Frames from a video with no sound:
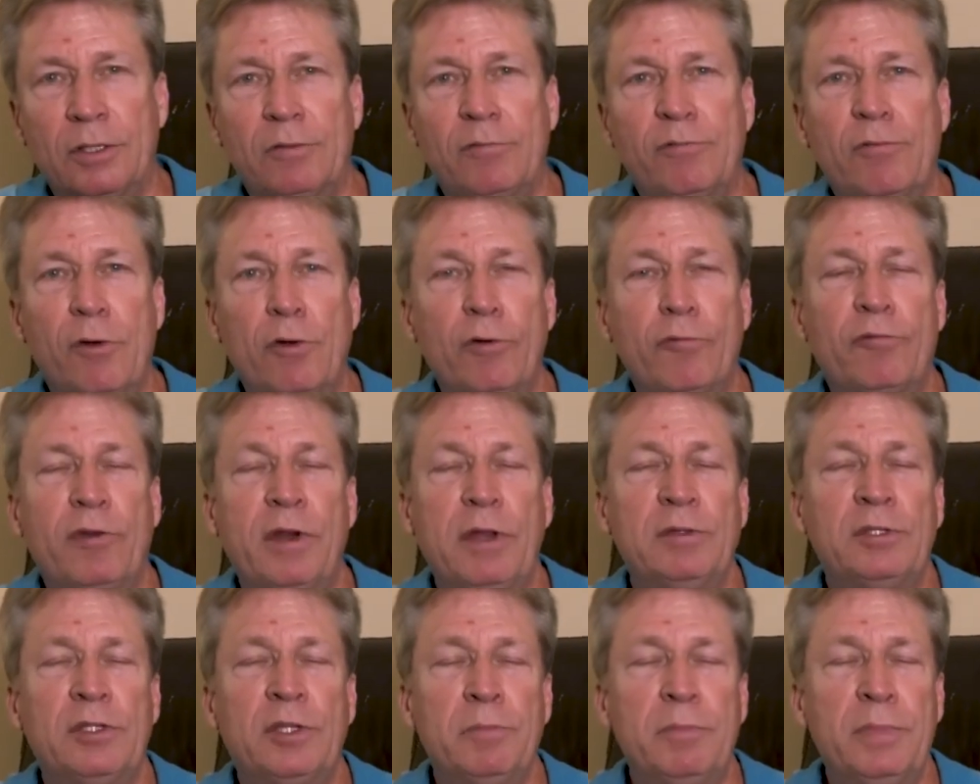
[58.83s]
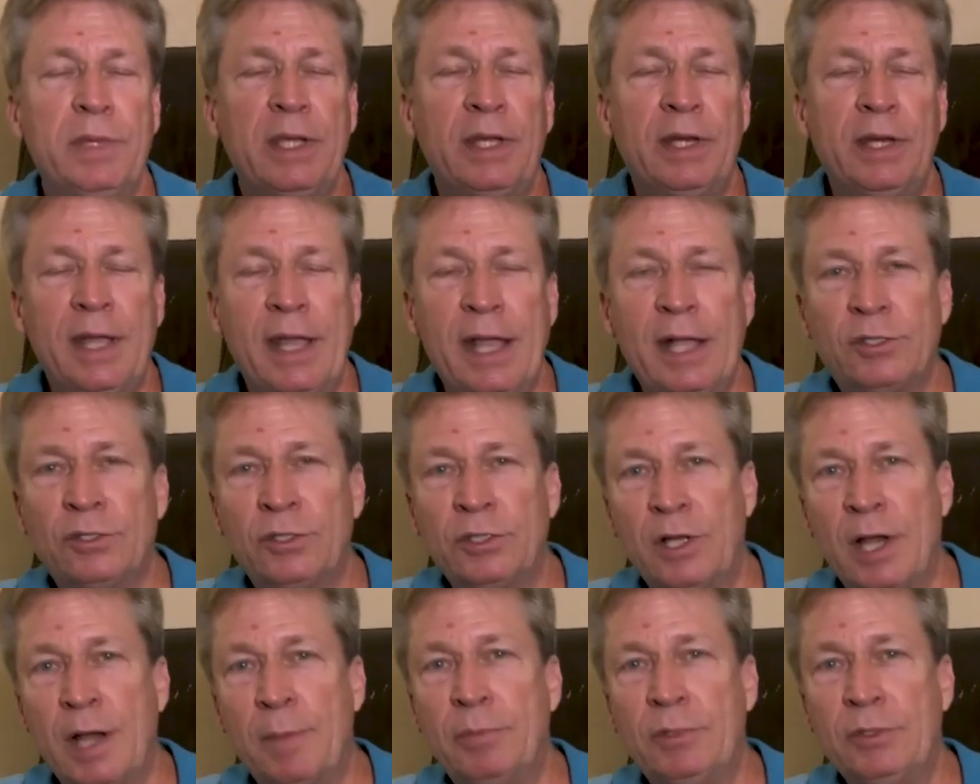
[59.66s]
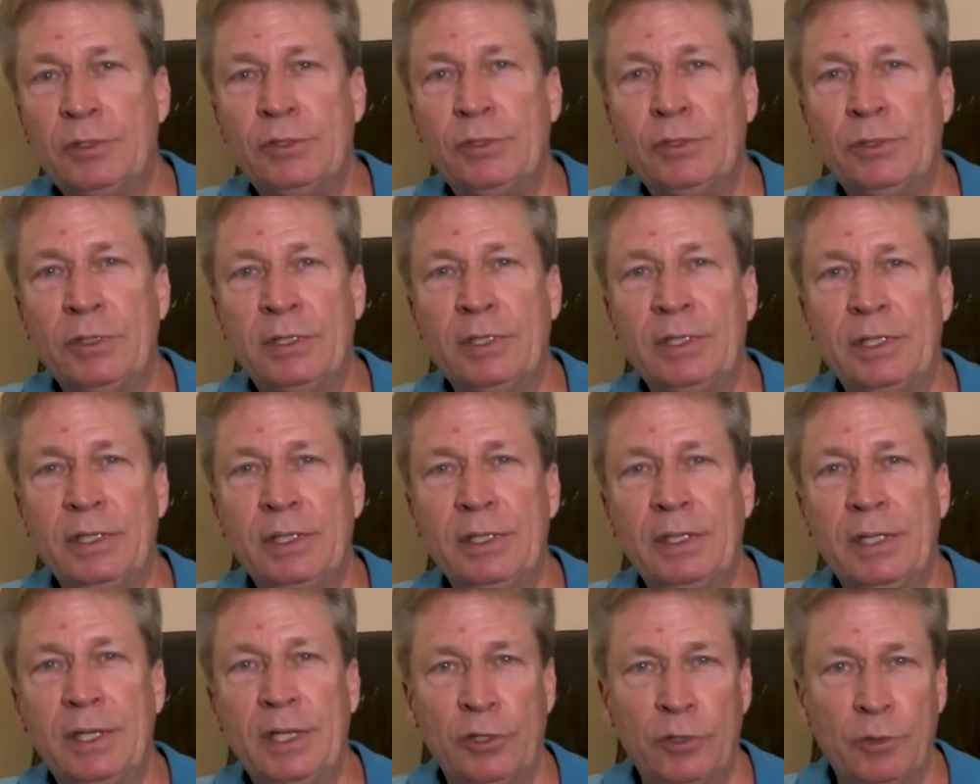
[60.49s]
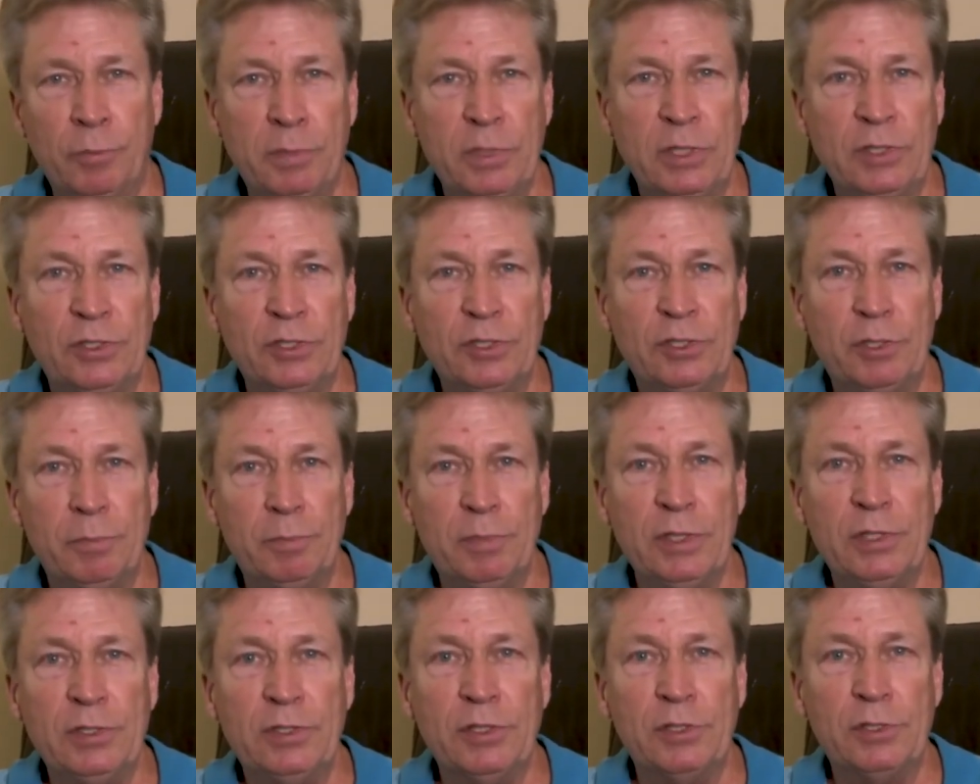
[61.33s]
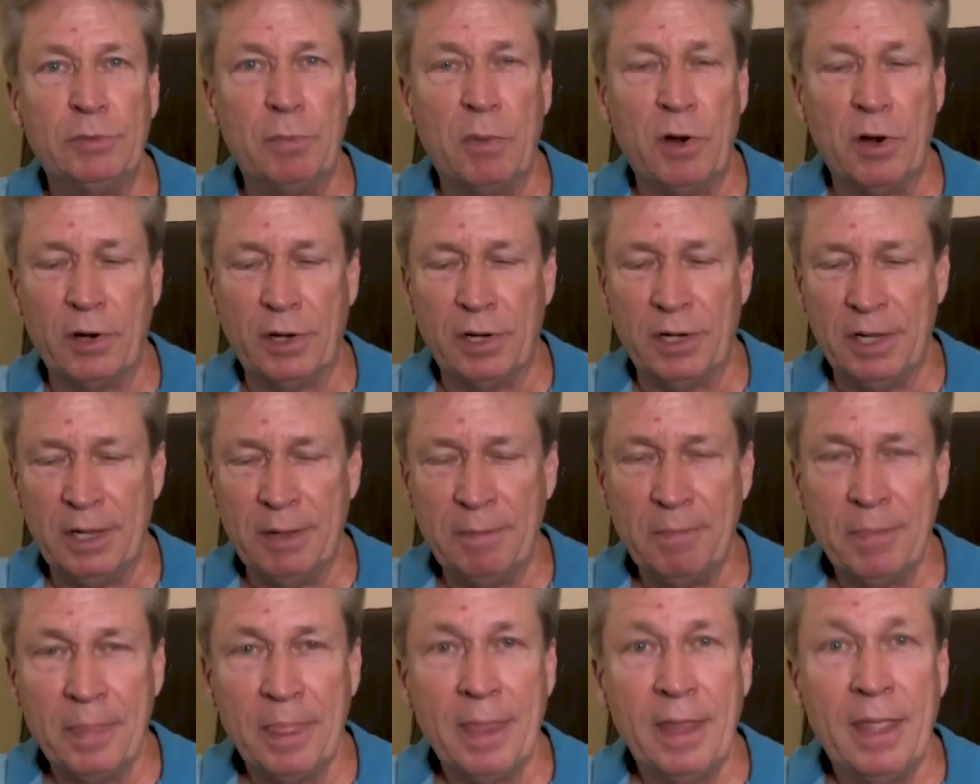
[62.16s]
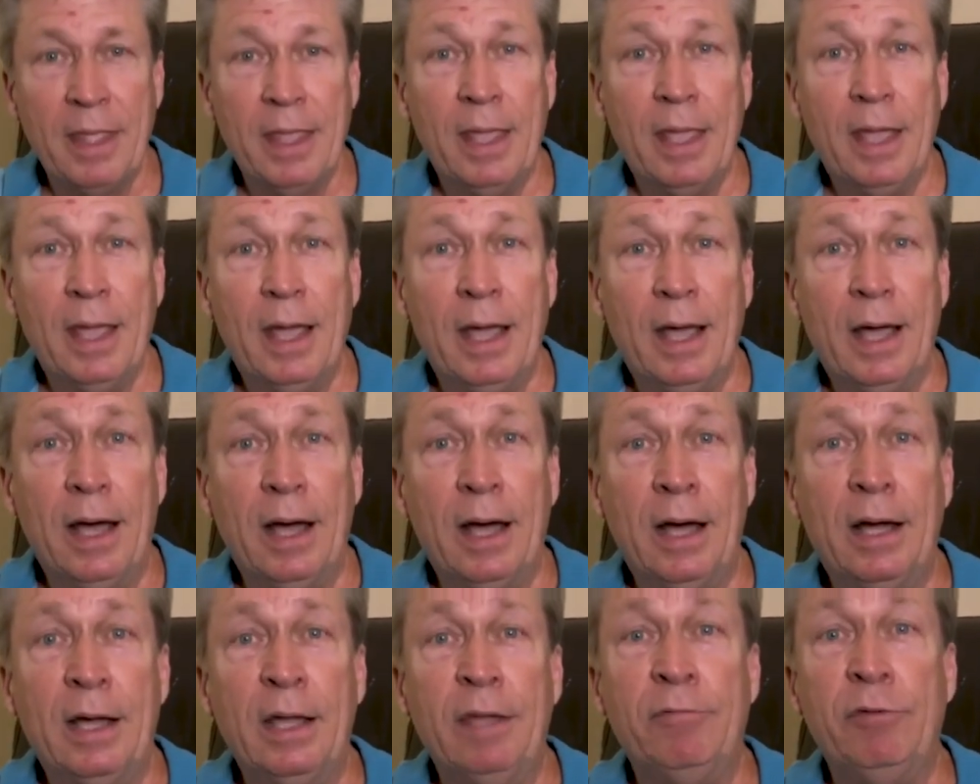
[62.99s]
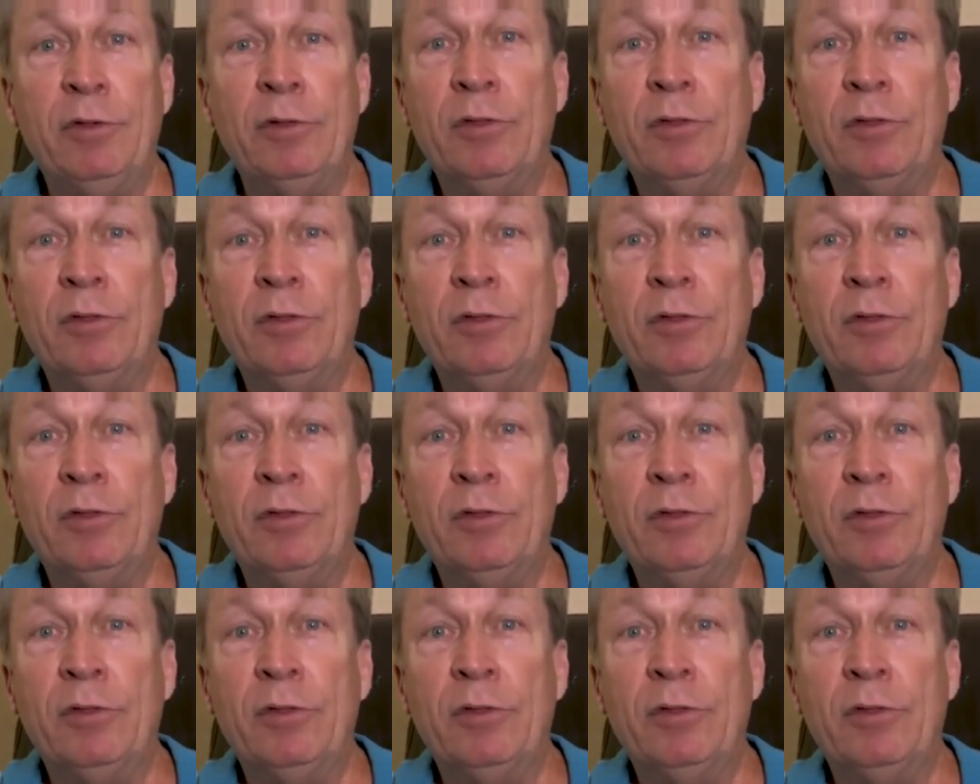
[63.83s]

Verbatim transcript: Photo frames can be an excellent opportunity in your business to business marketing. Uh, if